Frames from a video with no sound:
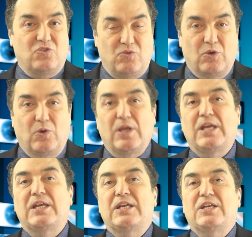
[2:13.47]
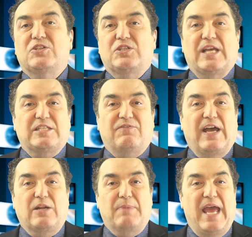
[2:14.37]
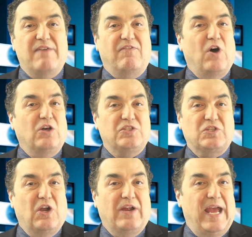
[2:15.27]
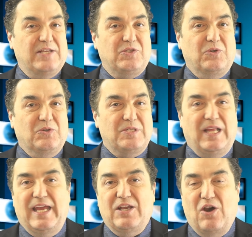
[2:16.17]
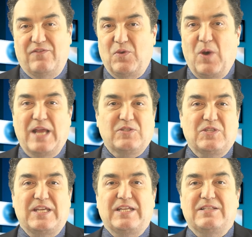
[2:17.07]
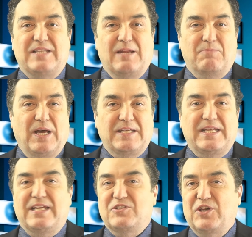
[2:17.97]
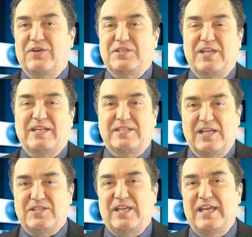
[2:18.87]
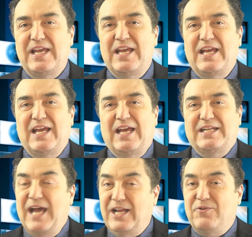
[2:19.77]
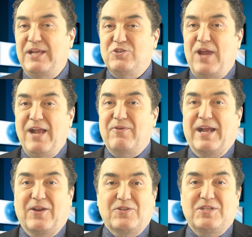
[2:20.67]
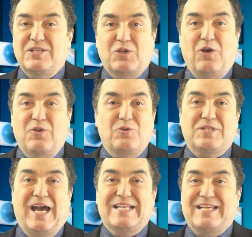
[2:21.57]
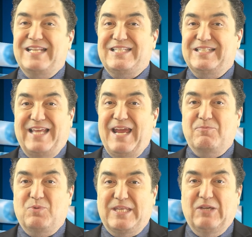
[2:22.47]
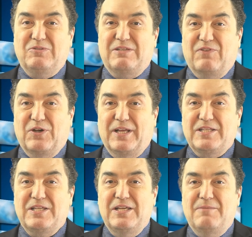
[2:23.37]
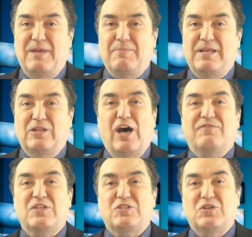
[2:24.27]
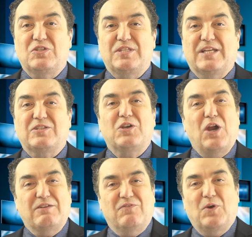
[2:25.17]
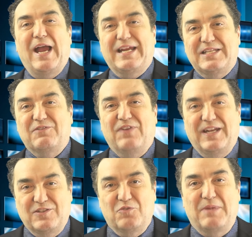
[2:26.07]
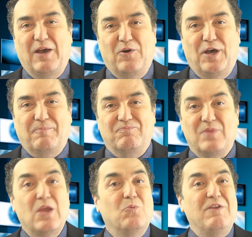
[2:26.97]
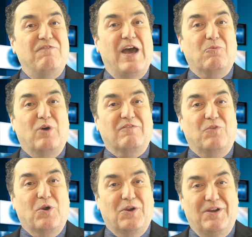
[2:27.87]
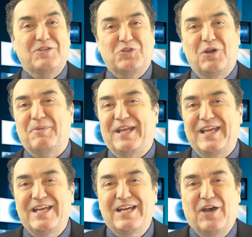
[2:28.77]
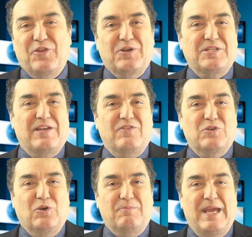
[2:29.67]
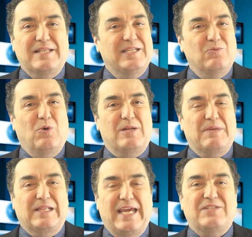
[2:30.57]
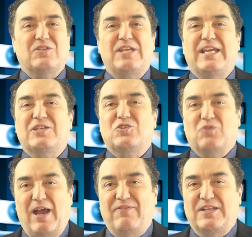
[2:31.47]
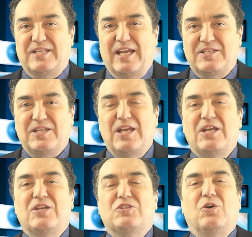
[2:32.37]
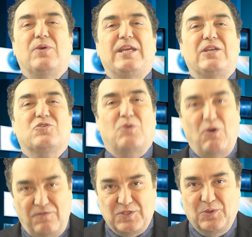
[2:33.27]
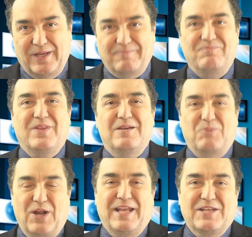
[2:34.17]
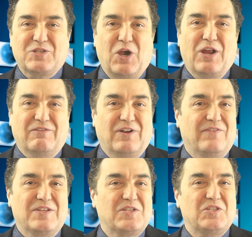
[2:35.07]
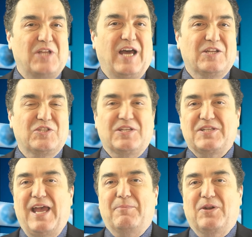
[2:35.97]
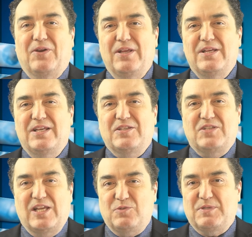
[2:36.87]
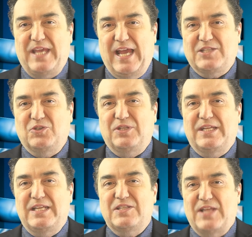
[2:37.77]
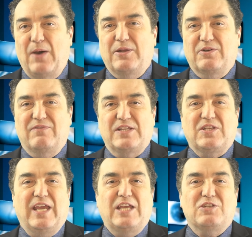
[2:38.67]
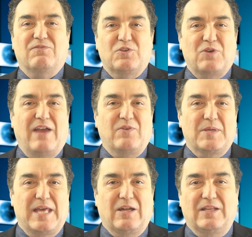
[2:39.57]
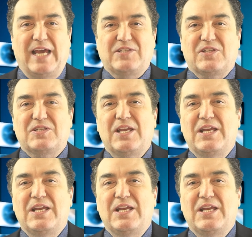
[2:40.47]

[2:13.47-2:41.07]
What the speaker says: true. She testified on behalf of all-star assholes like Harvey Weinstein, Ted Bundy, and Jerry Sandusky. Not a great track record since all those guys got slammed with guilty verdicts. Maybe Loftus should stick to garden variety defendants from now on. We found one for her in Germany. A 37-year-old man didn't want to be late to take his driving test, so he drove to it, parking his car in front of his astonished examiner. His test was canceled, and he's now under investigation for driving without a license.